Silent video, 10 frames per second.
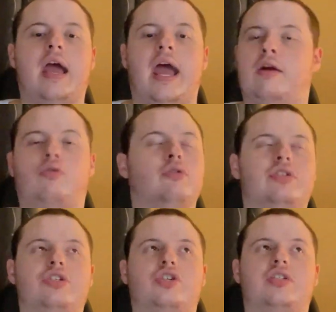And
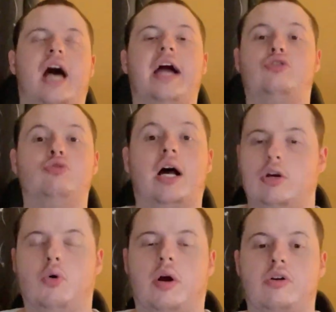Cruise is just, I do not
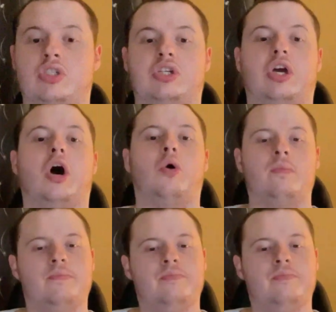know where else to go.